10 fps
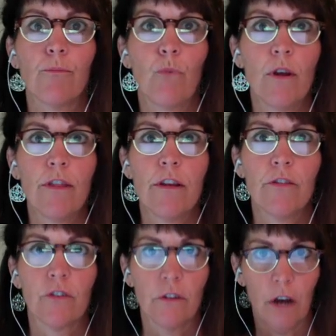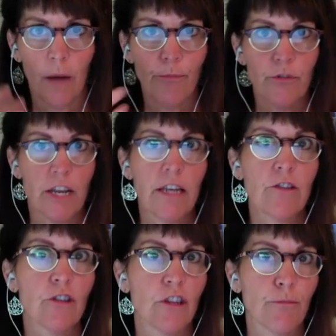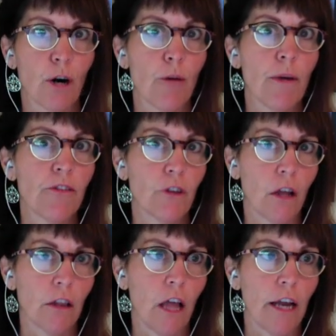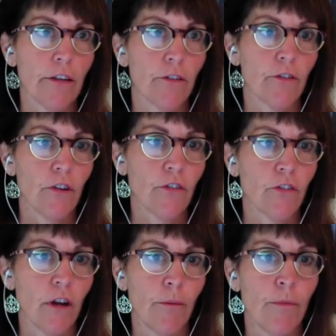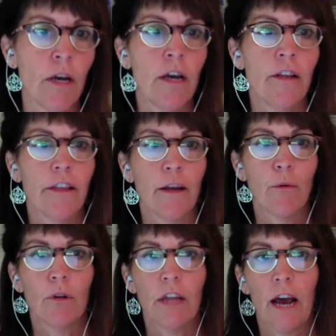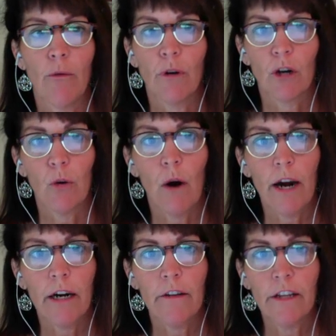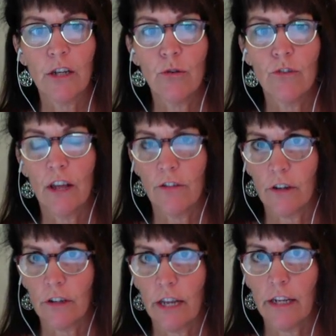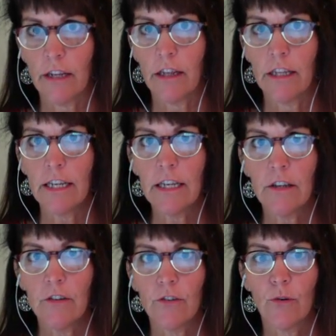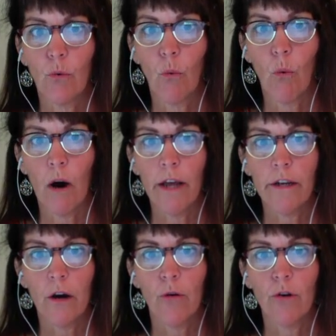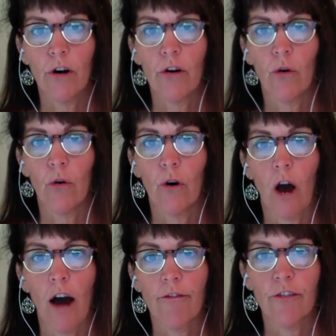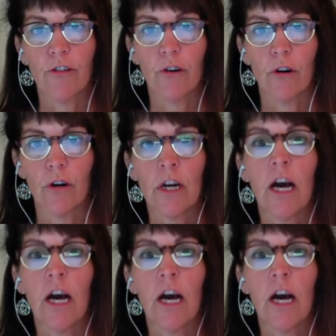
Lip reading: with this update to the Permits Online system, they will now require that you designate at least one owner or officer